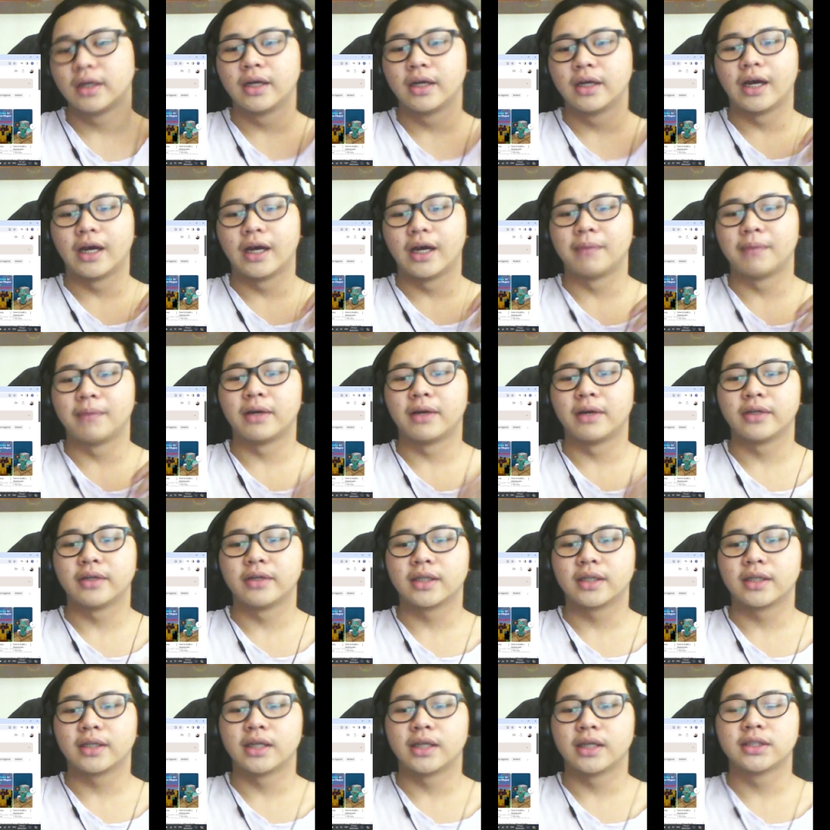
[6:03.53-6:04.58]
about it.
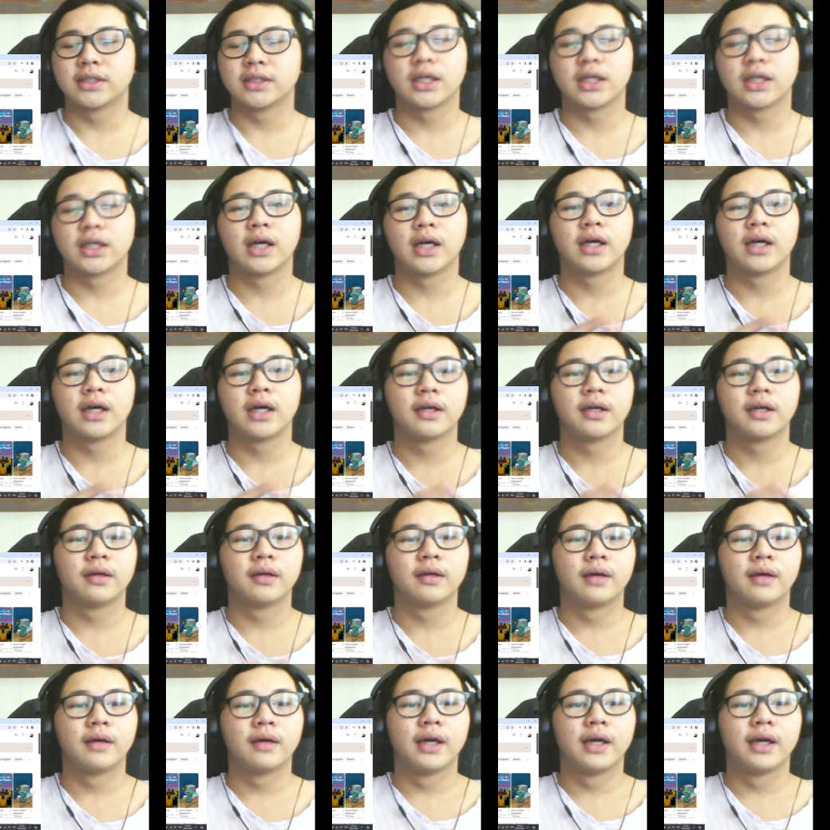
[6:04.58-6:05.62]
Cause uh,
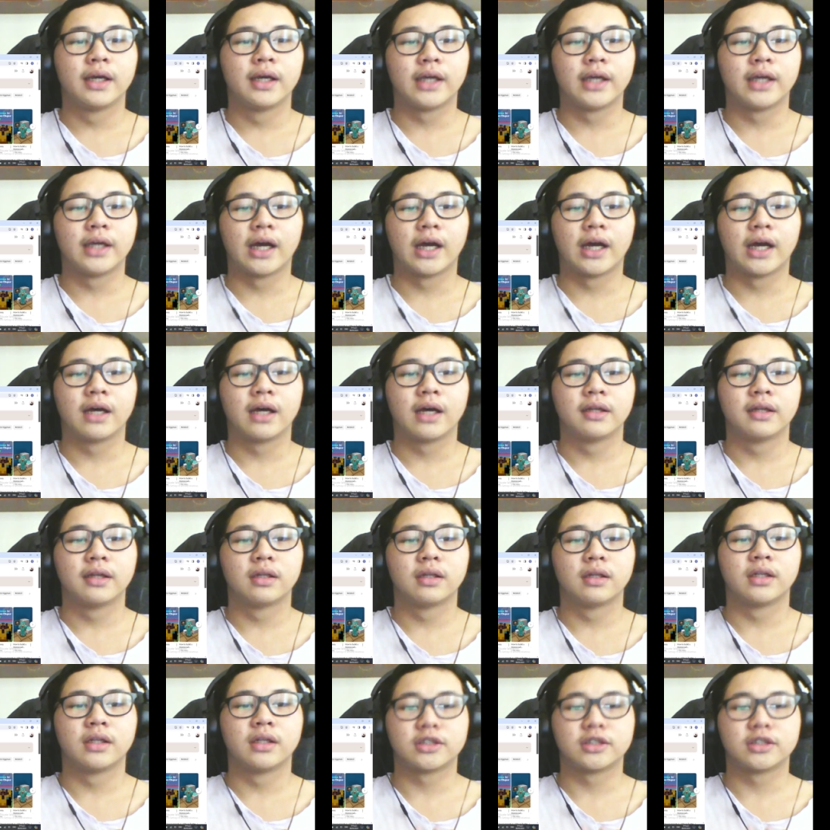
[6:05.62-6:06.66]
yeah,
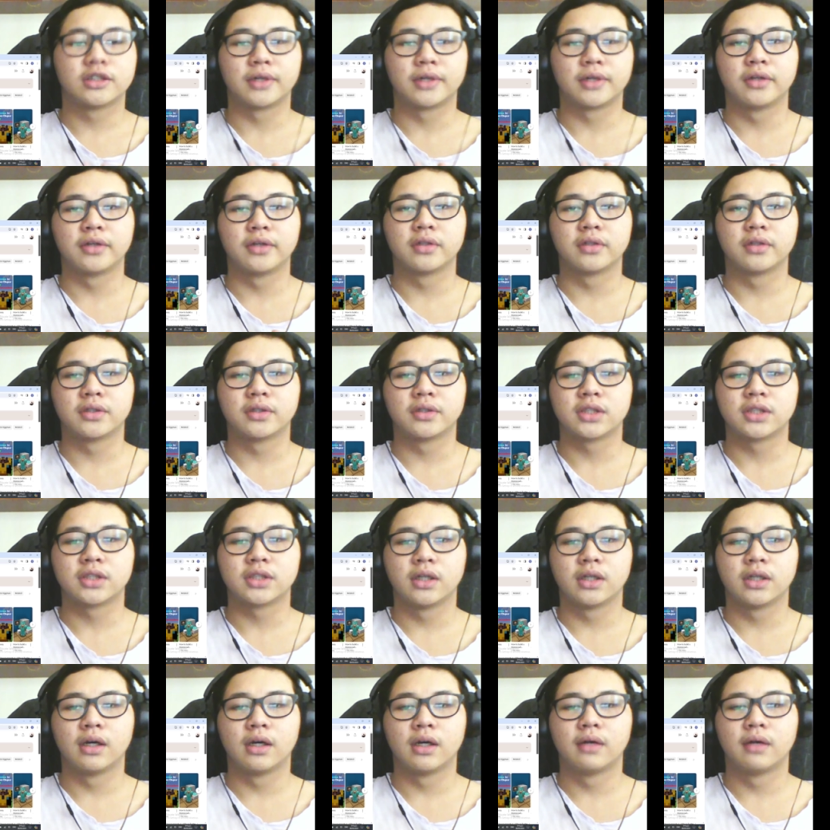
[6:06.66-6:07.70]
the trailer looks
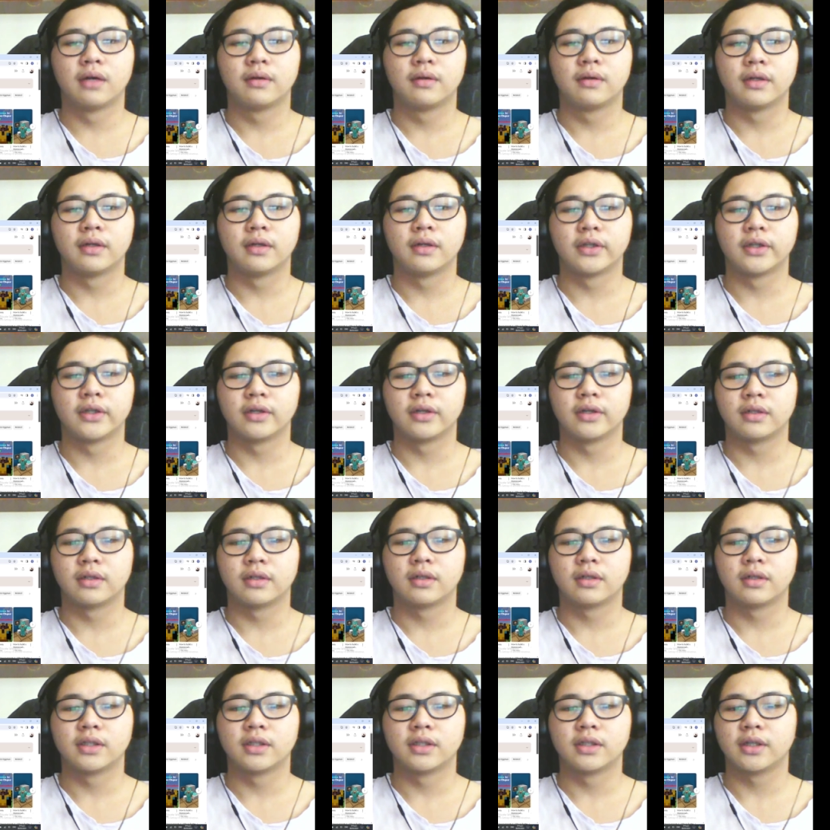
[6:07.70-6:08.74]
uh, good
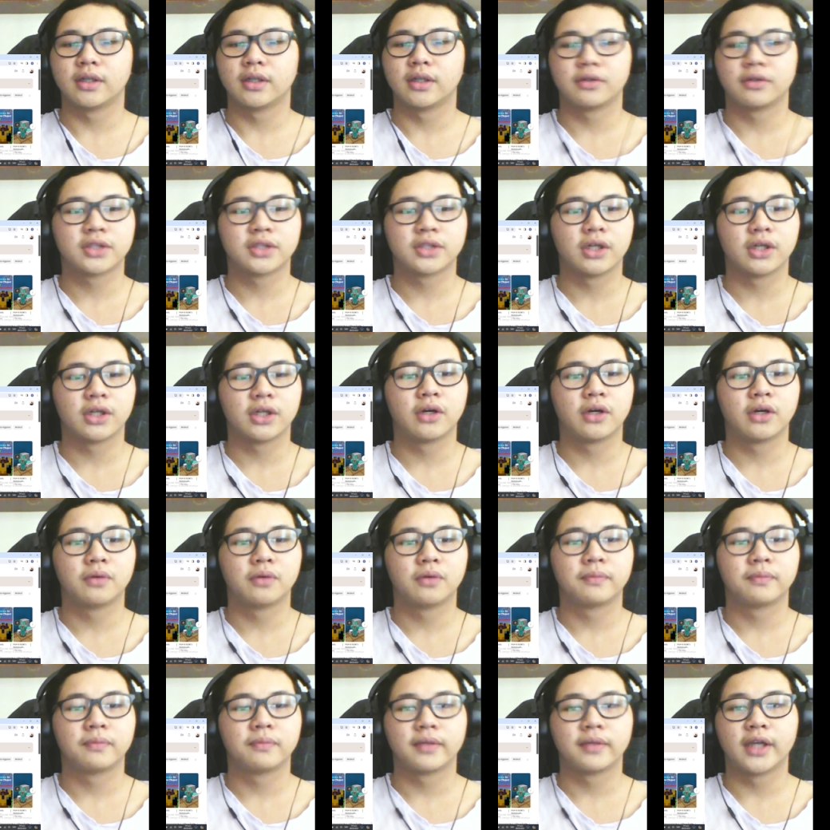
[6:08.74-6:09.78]
though. So
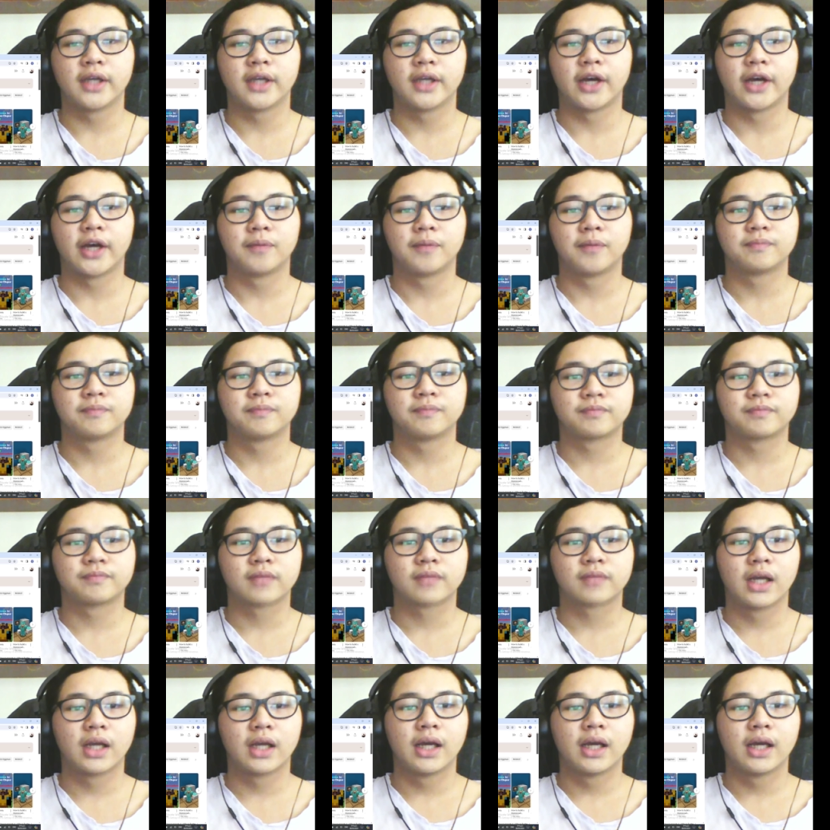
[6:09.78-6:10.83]
yeah,
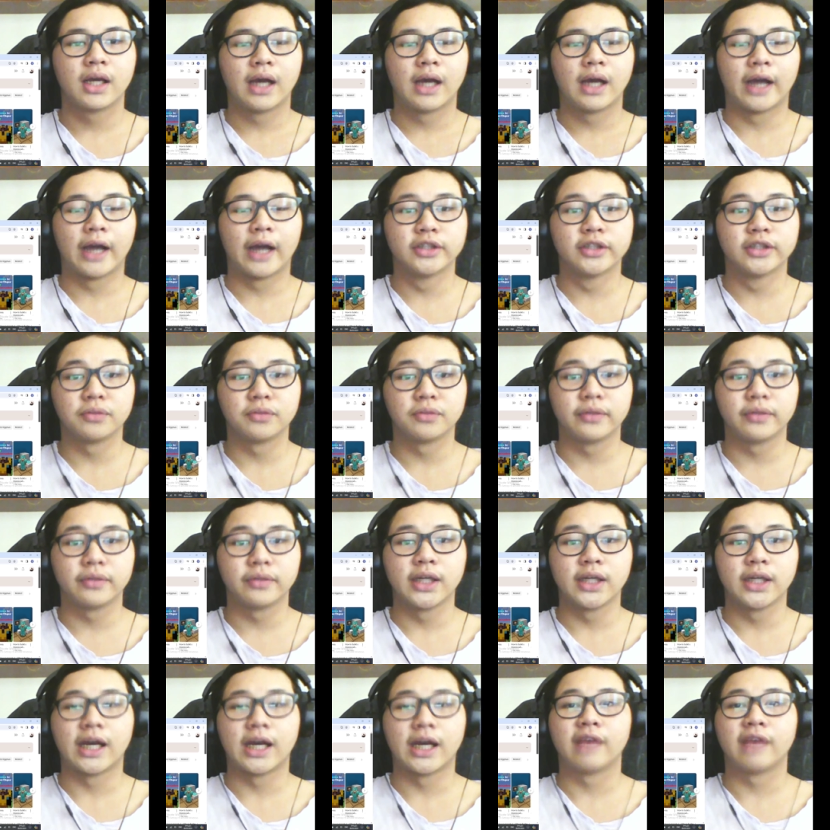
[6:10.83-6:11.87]
I don't
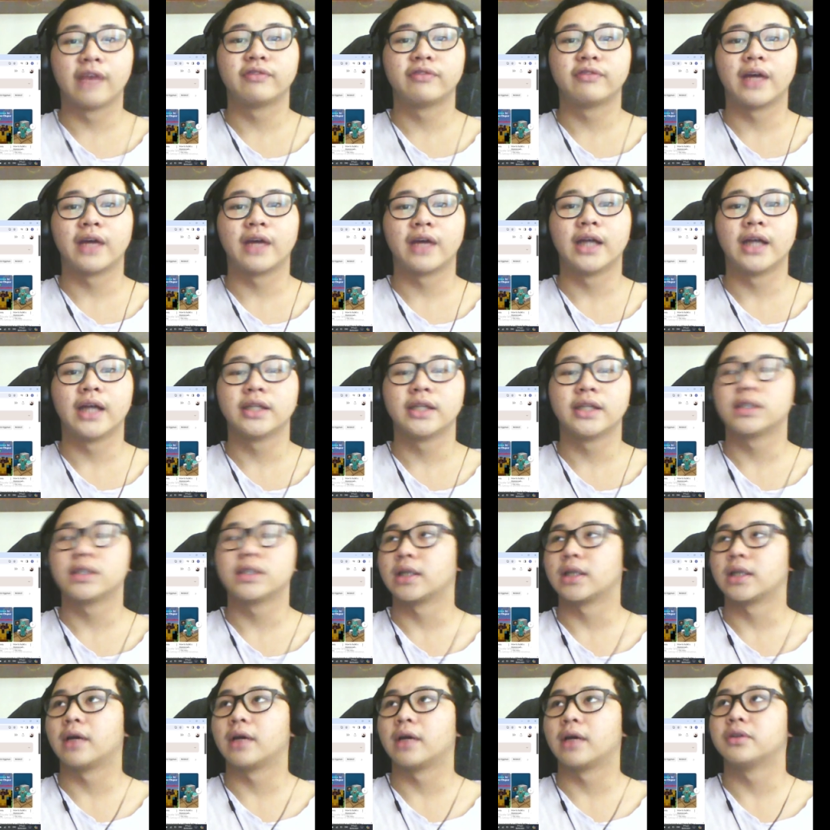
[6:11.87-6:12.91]
really have
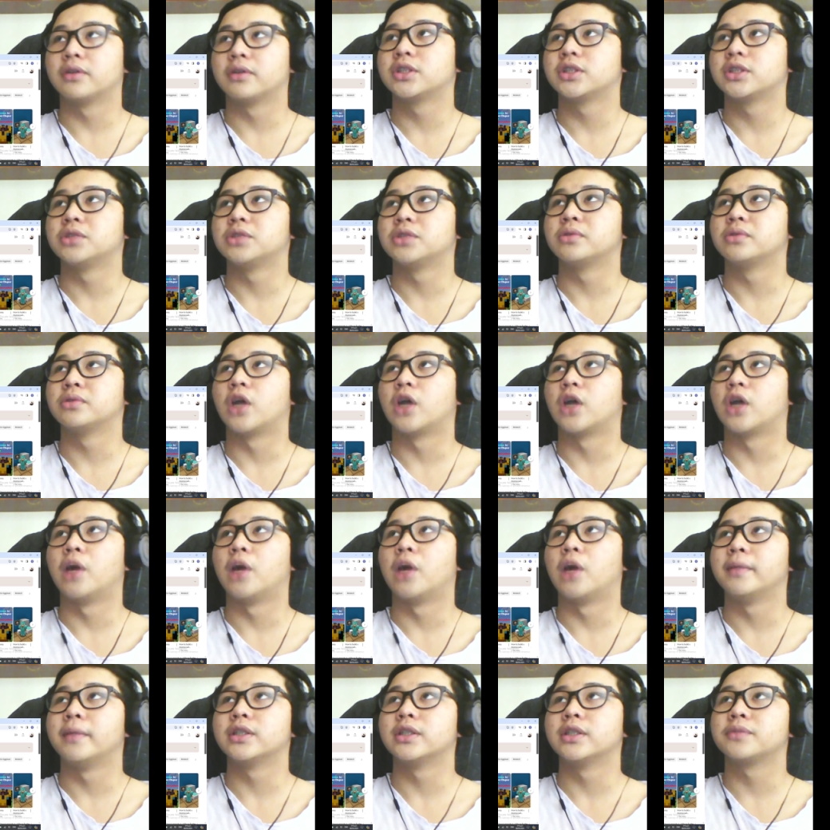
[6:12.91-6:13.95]
anything else to
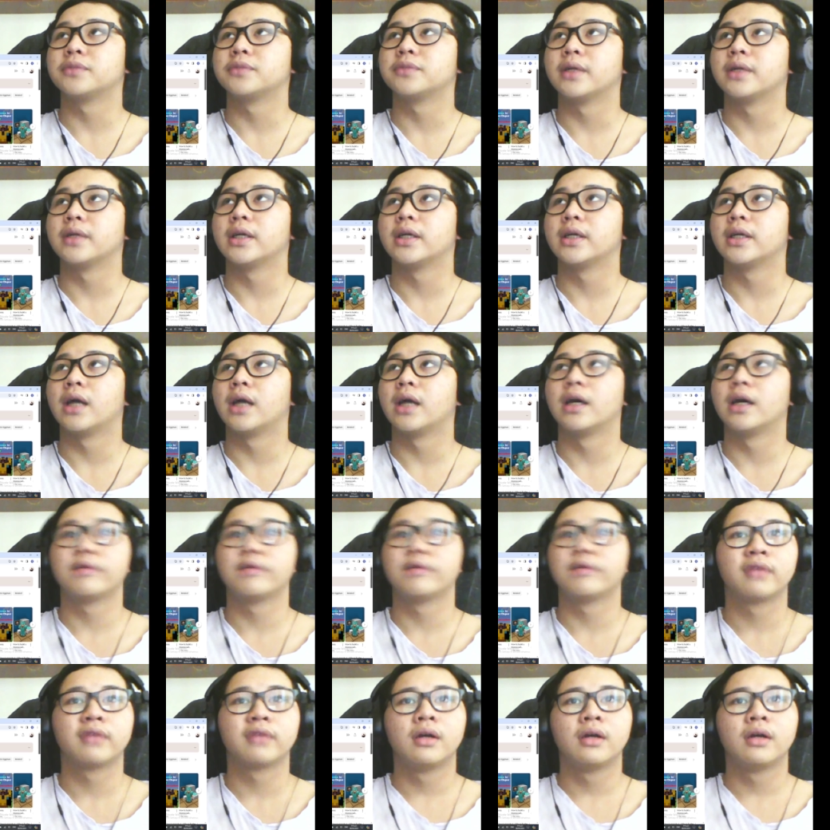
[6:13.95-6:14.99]
comment. Really, I've
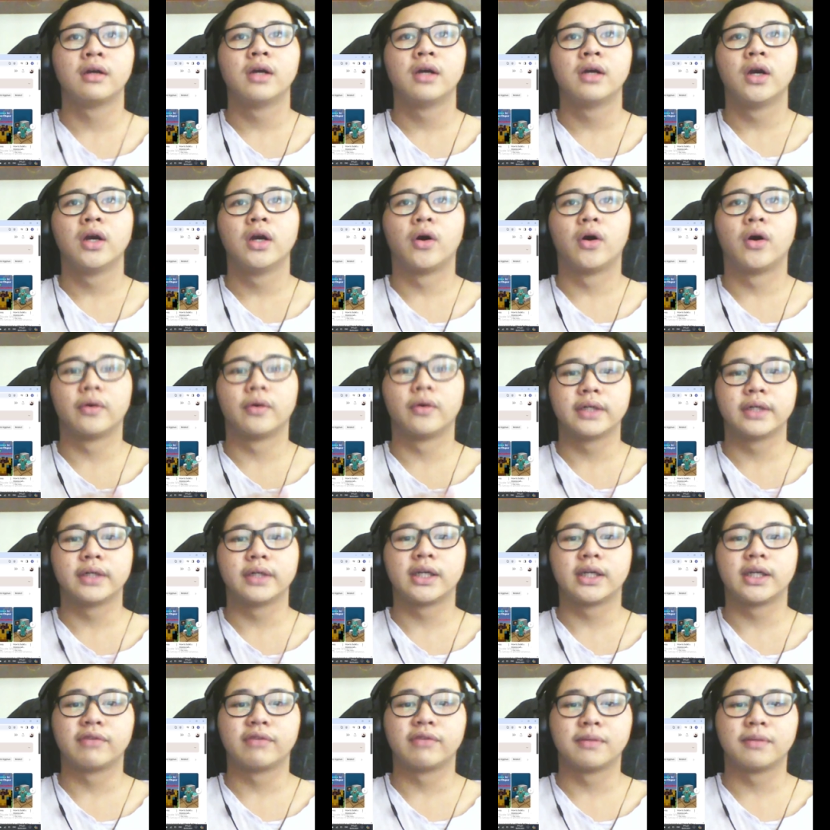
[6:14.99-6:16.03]
already
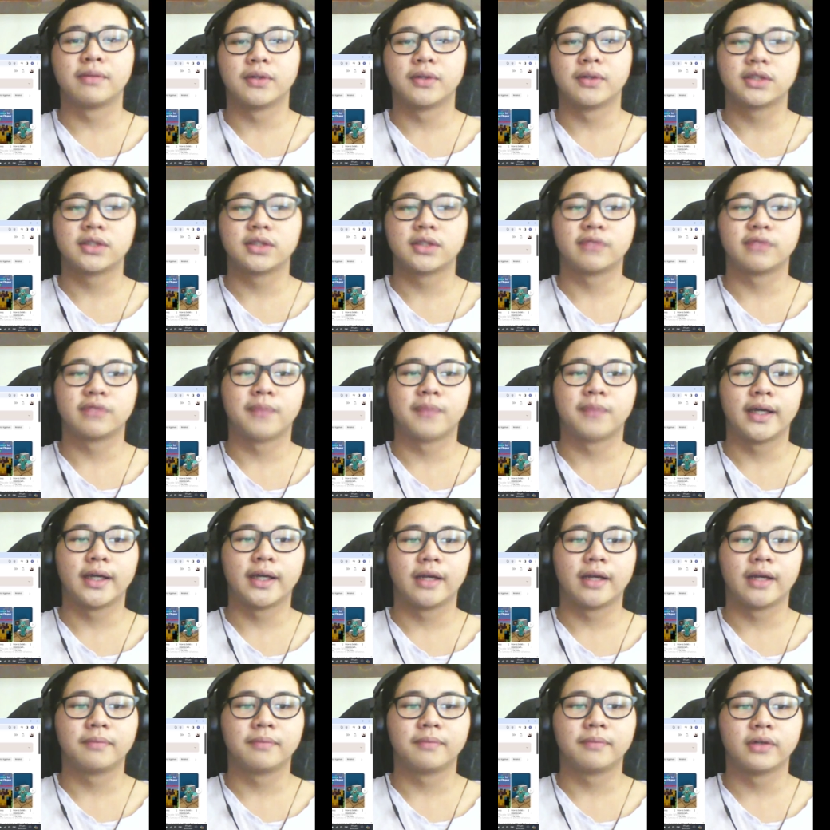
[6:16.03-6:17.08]
given most of my
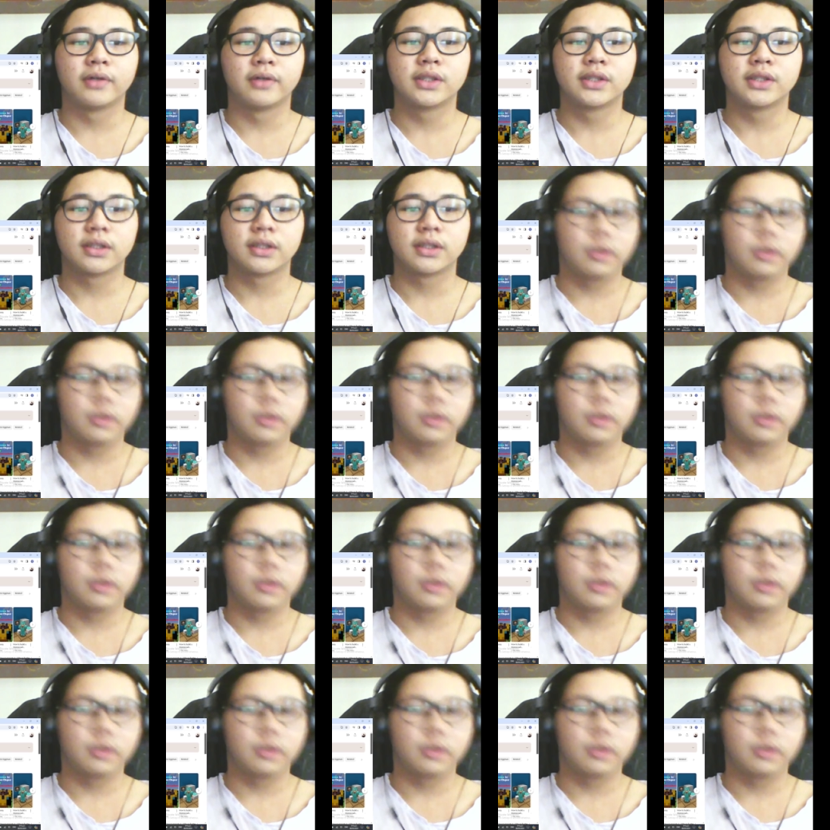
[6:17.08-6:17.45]
input